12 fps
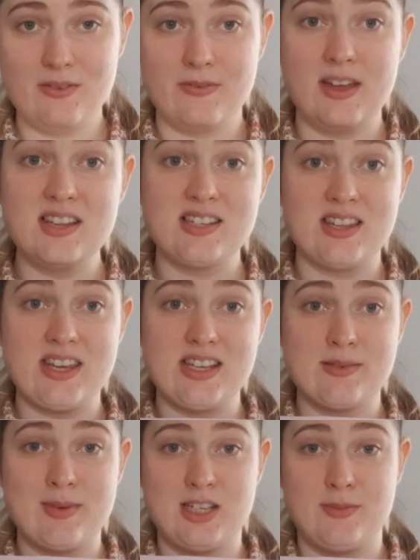Firstly, these
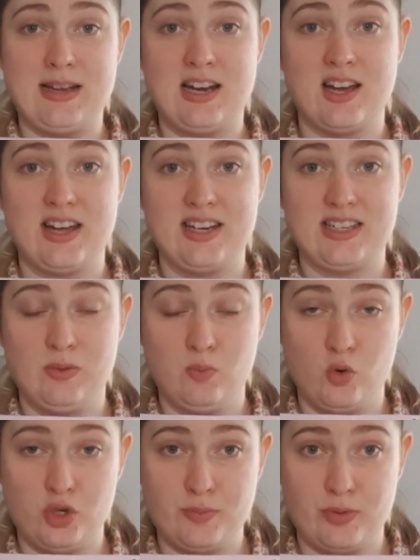are meant to be lined in
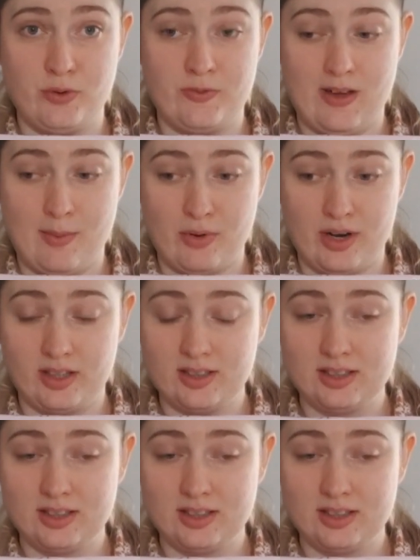waterproof fabric.